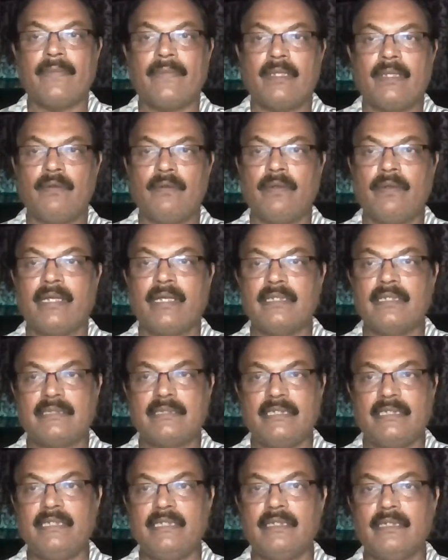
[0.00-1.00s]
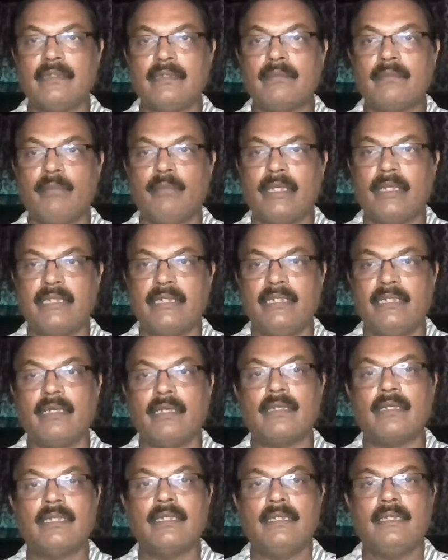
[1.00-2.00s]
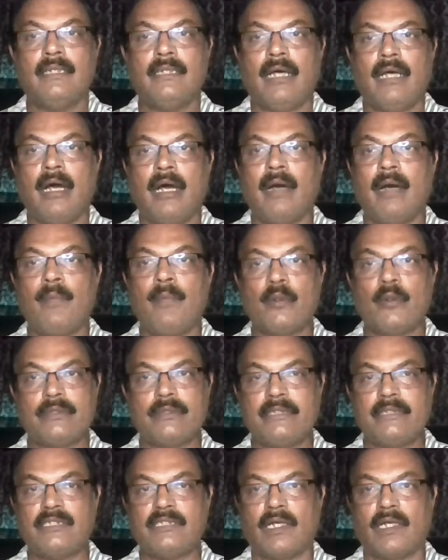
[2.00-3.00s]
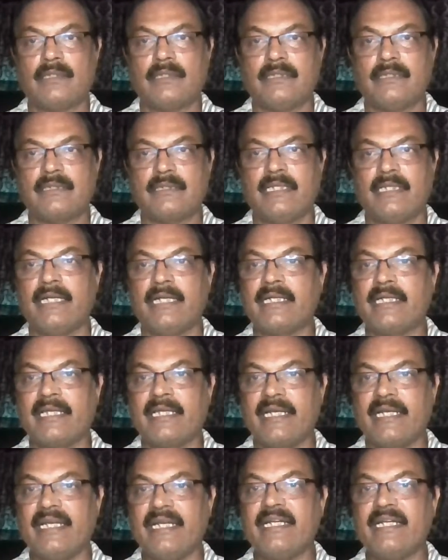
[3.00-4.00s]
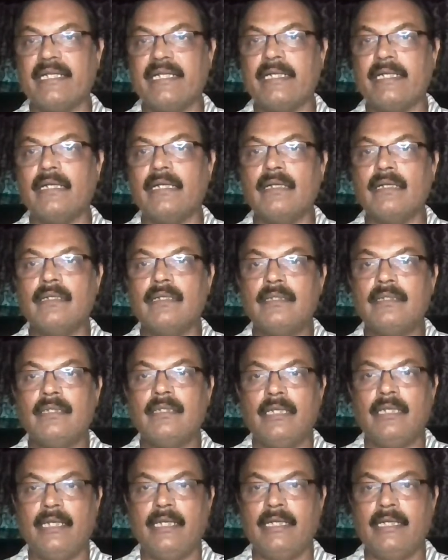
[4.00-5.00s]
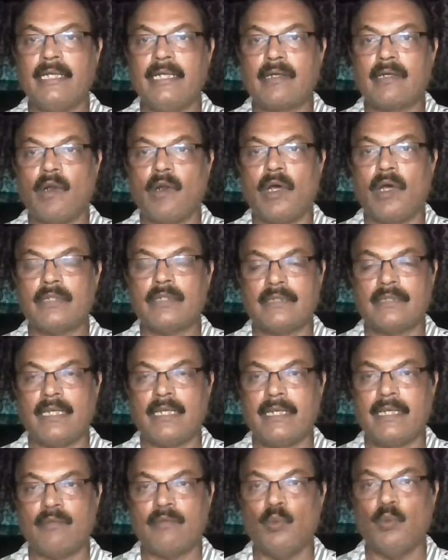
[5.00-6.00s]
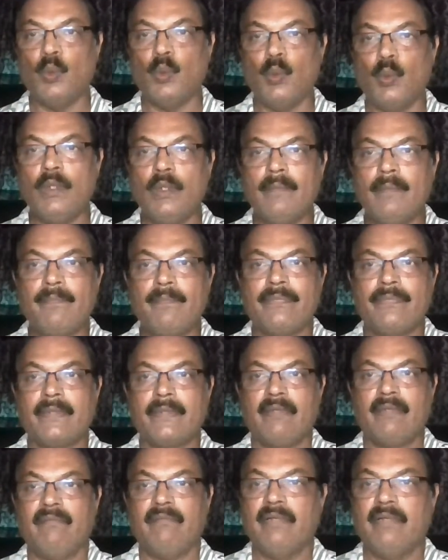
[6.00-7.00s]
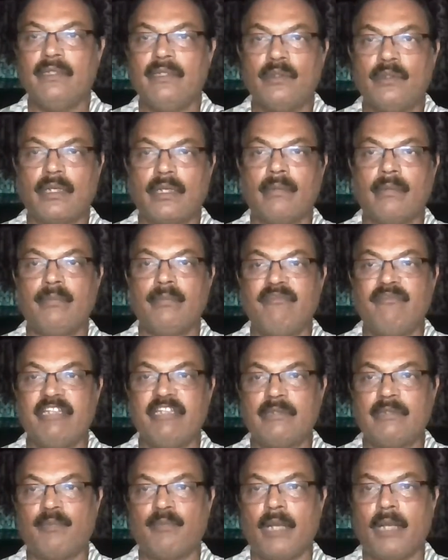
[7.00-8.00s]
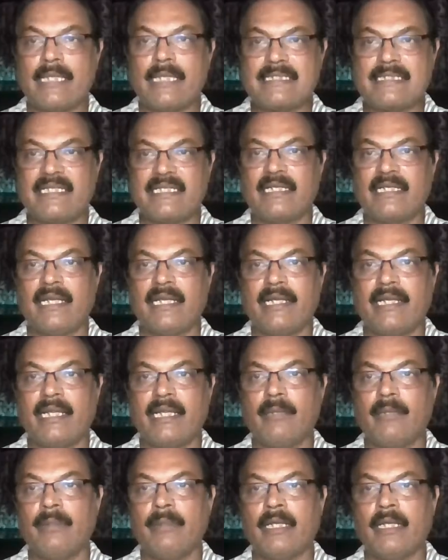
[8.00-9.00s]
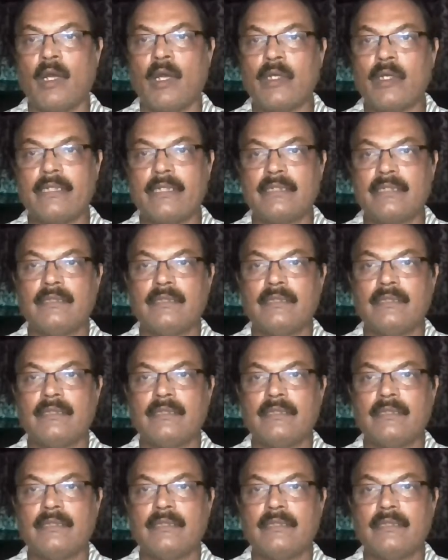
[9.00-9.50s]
You can see here, but here opposite charges get created in a cloth like wool. When you rub with plastic like ebonite,